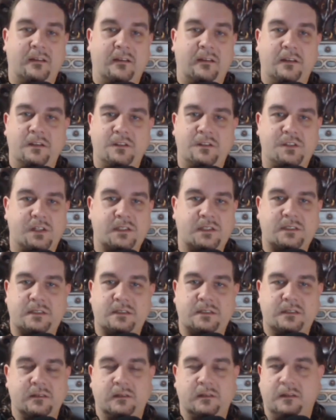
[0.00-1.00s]
Just
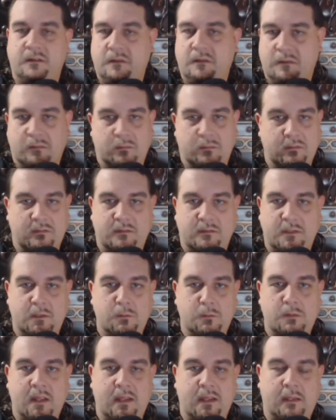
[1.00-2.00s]
you
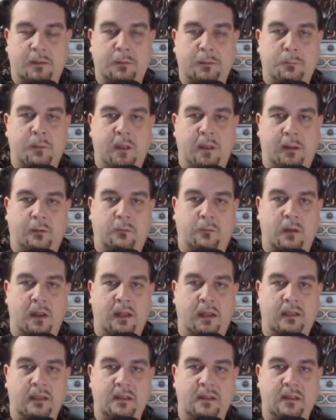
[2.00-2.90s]
take your pick, right?